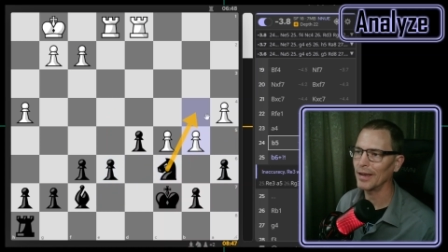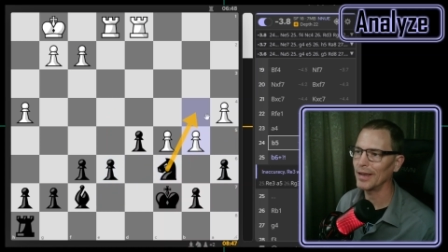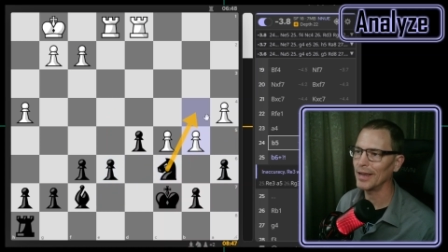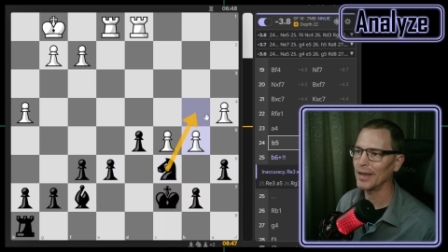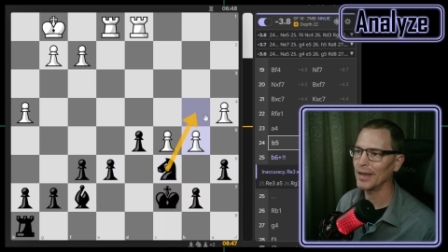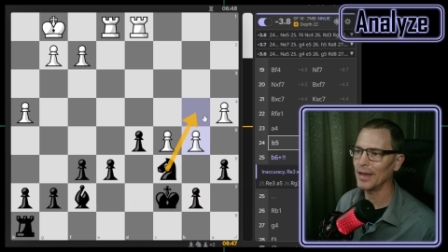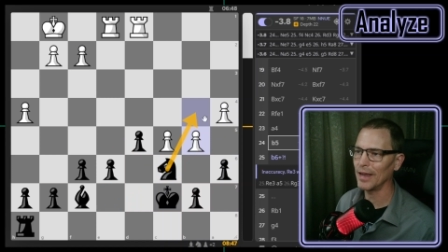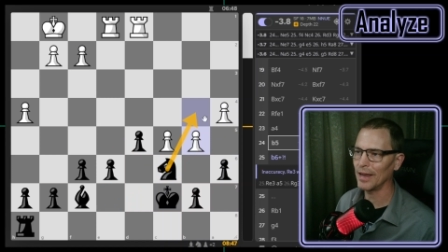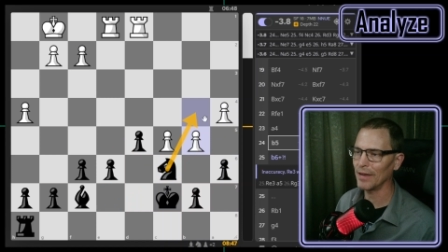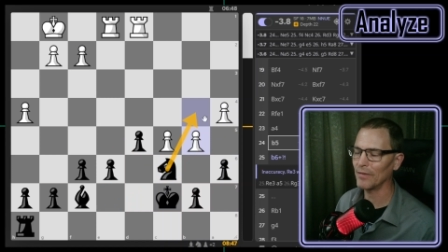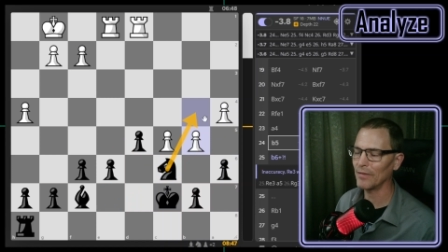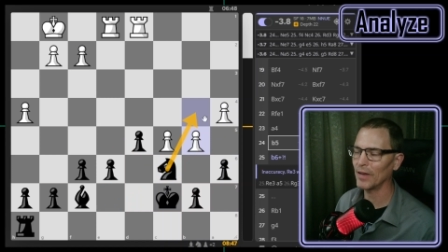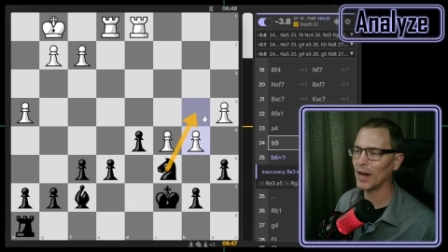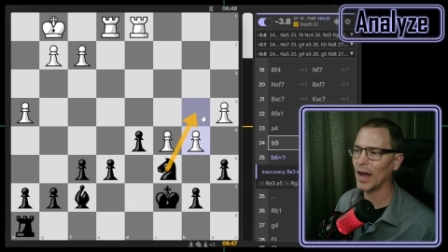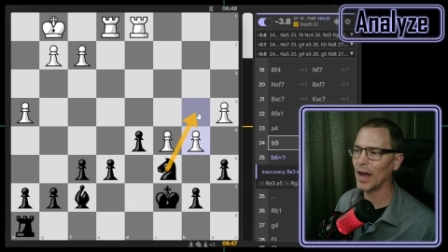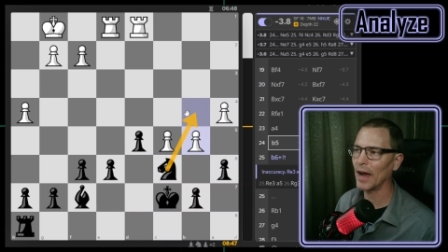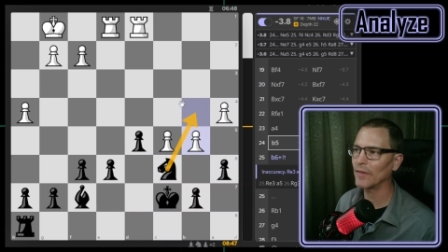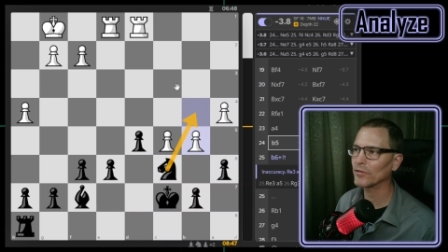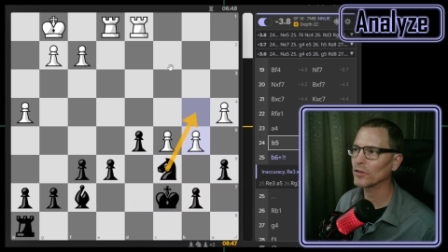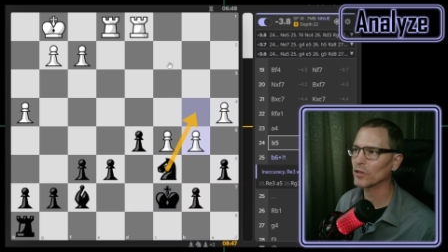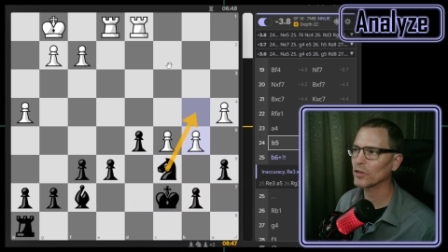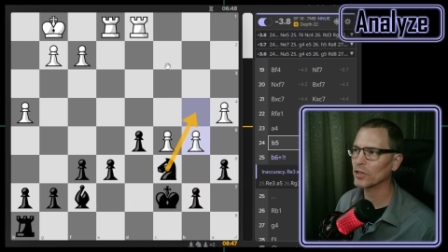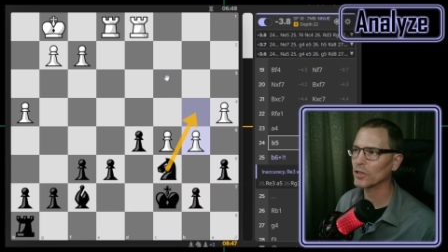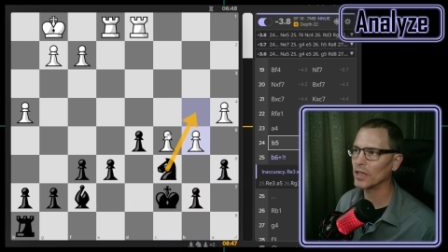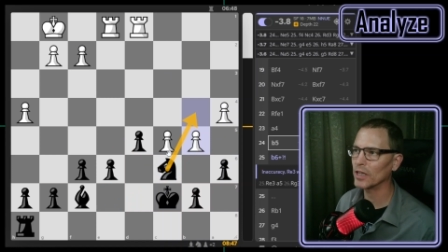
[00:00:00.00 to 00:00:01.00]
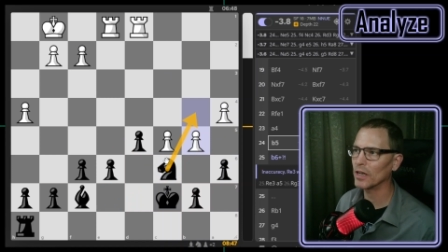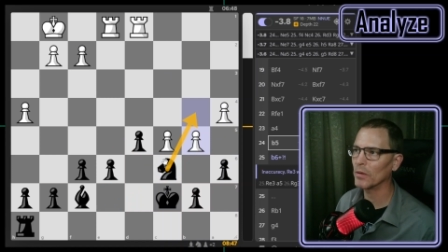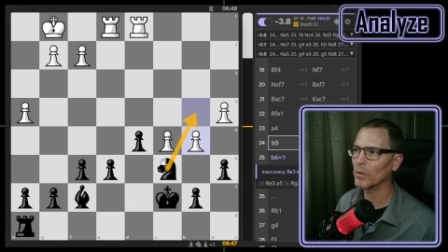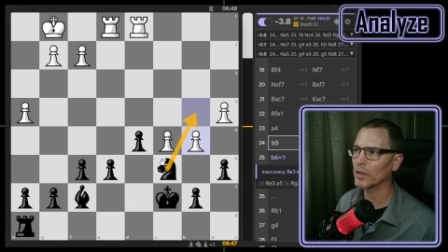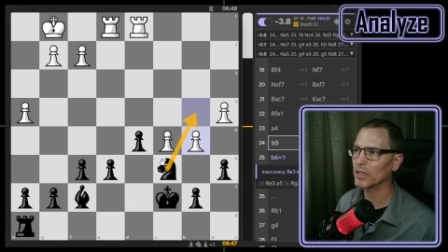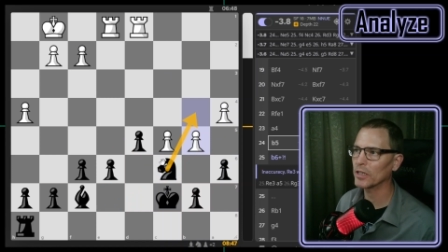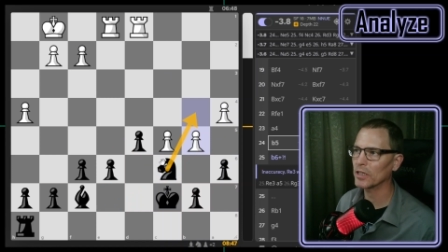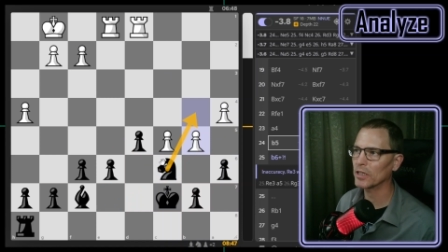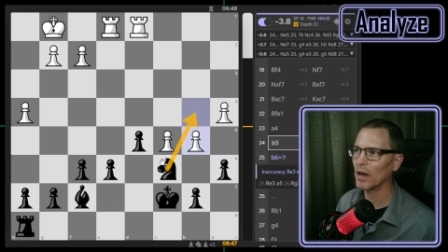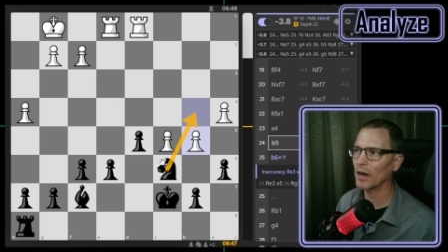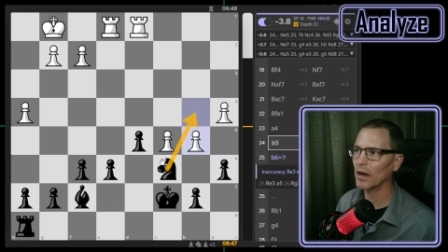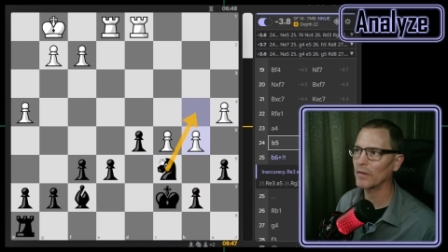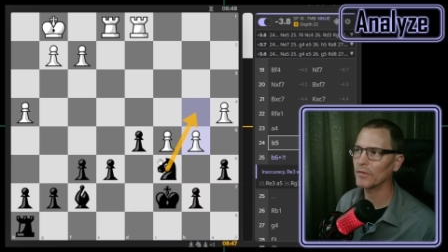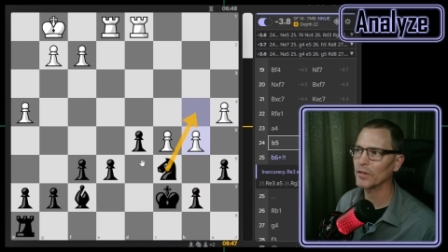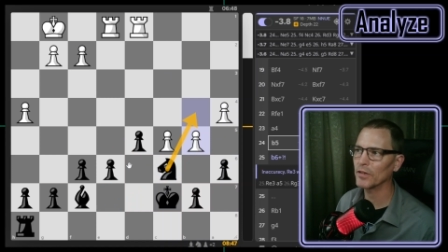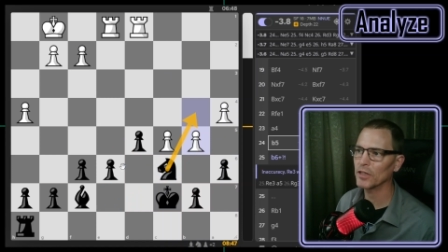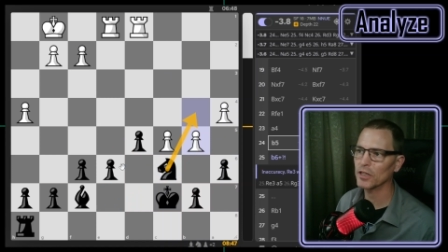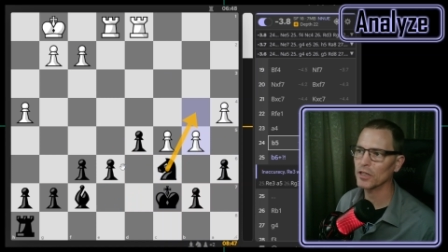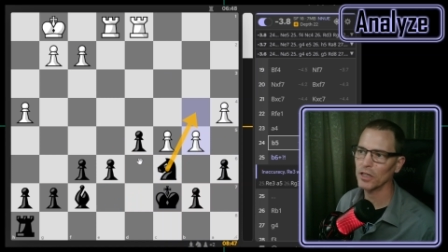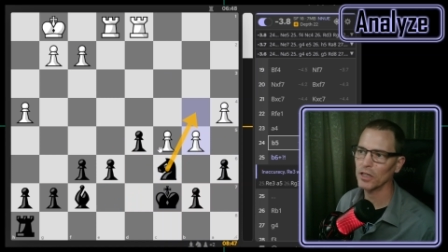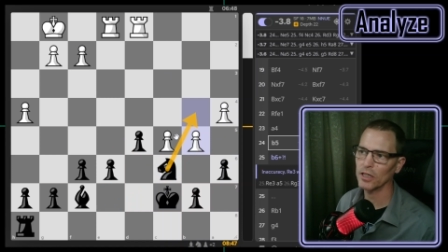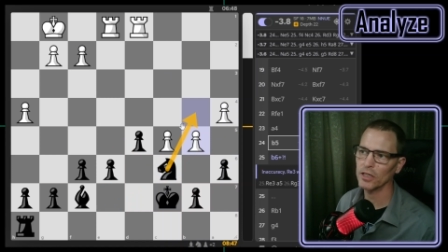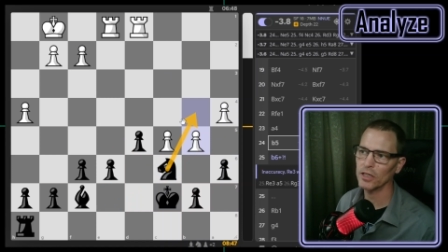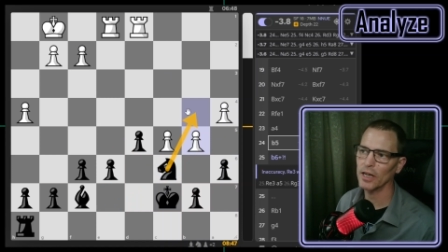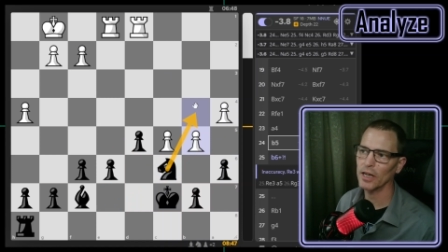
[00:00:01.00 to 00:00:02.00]
e even after seeing what
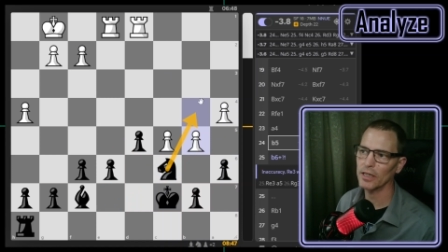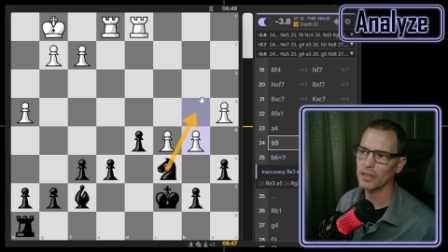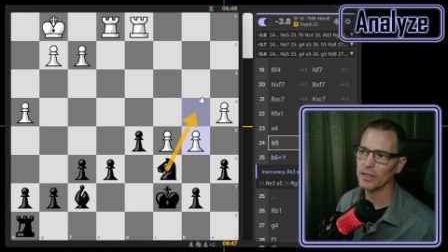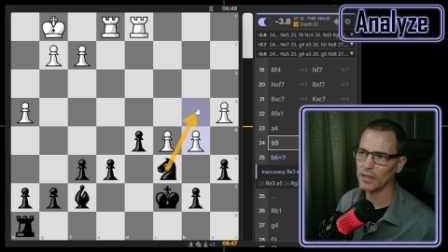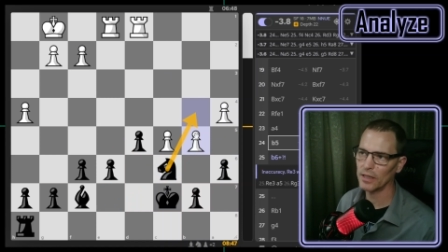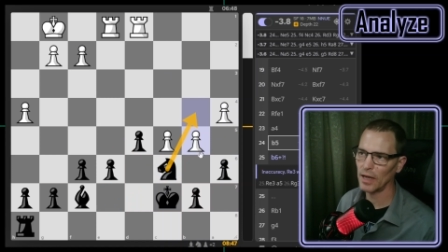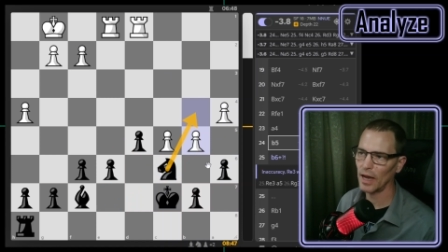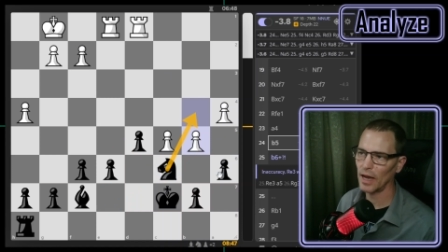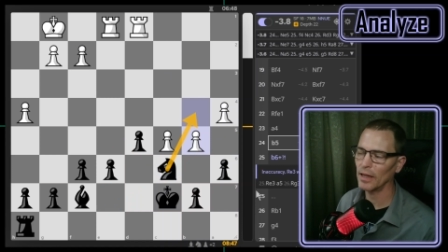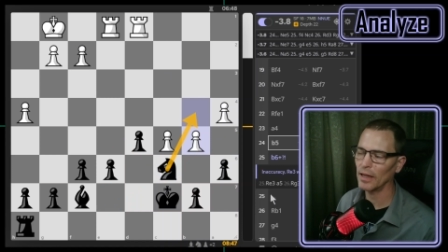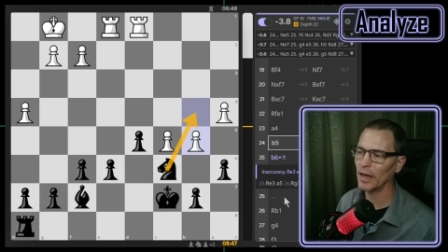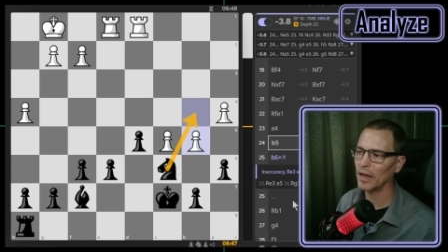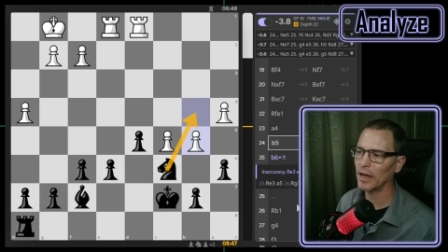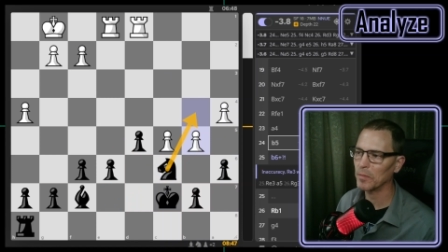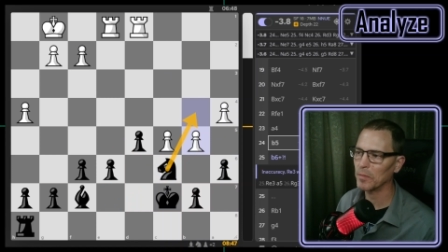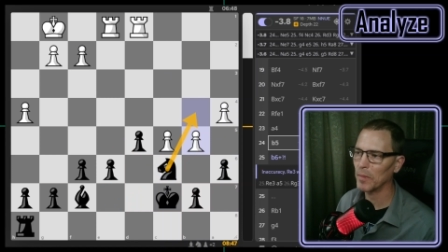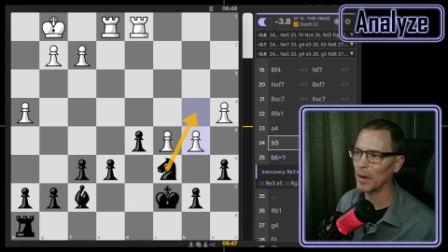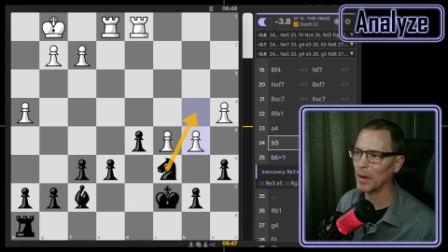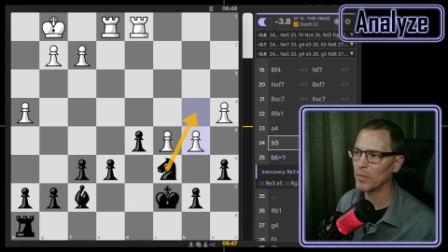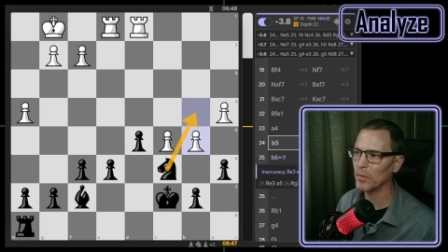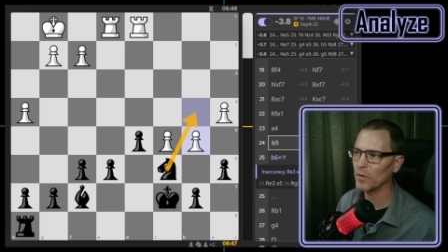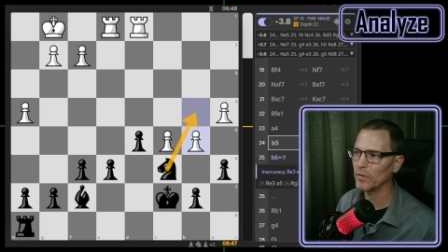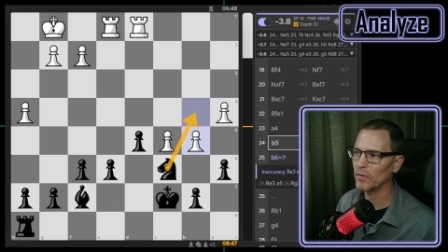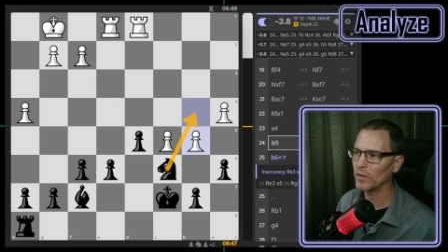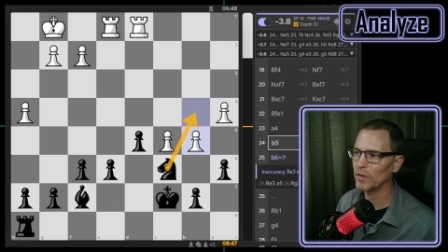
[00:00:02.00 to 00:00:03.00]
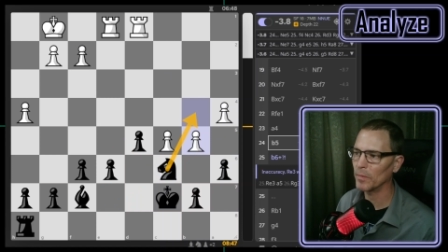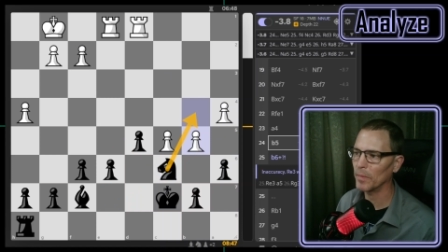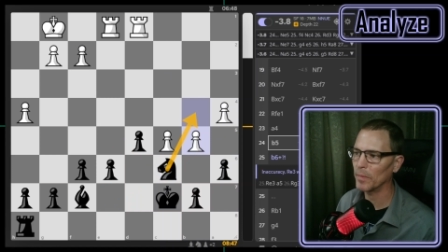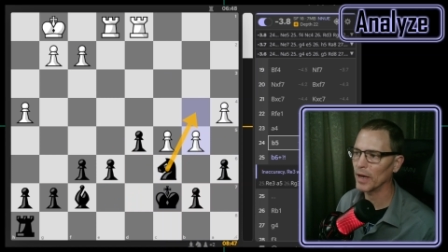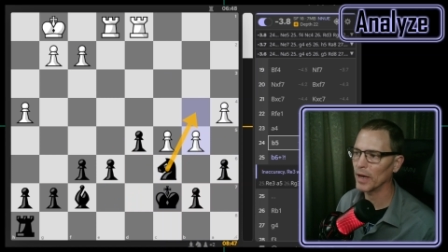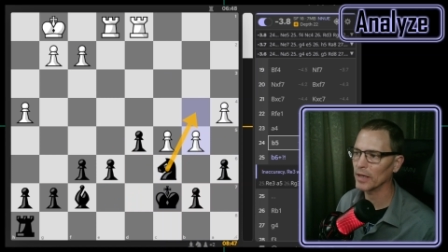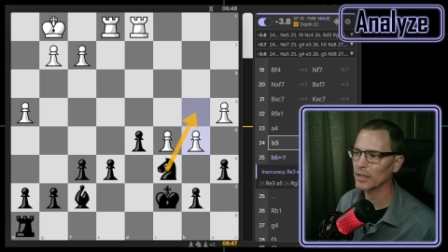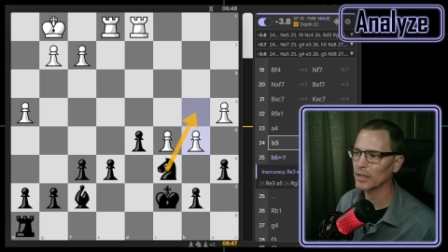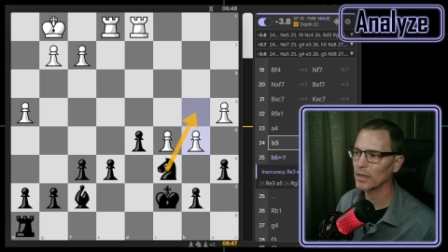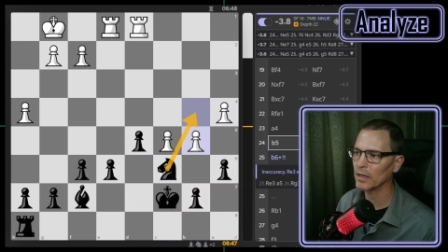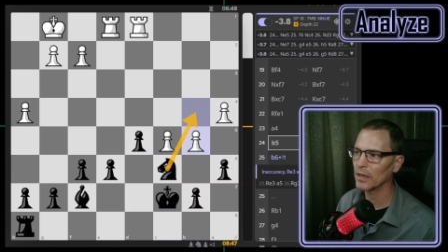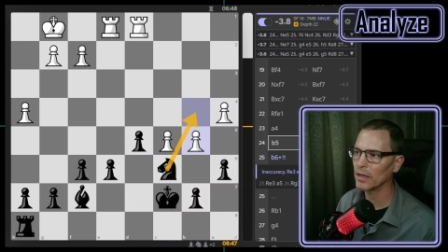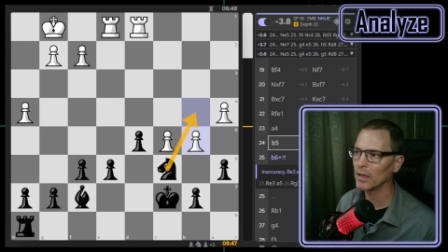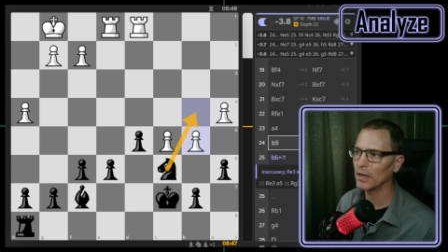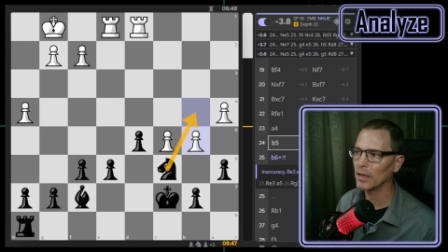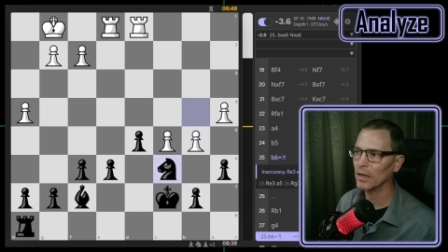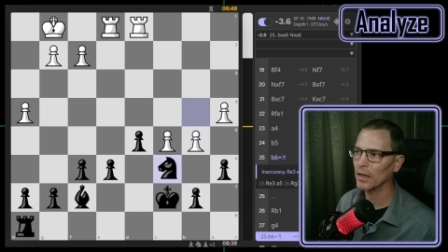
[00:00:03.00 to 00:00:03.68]
Stockfish suggests, I like my move the best.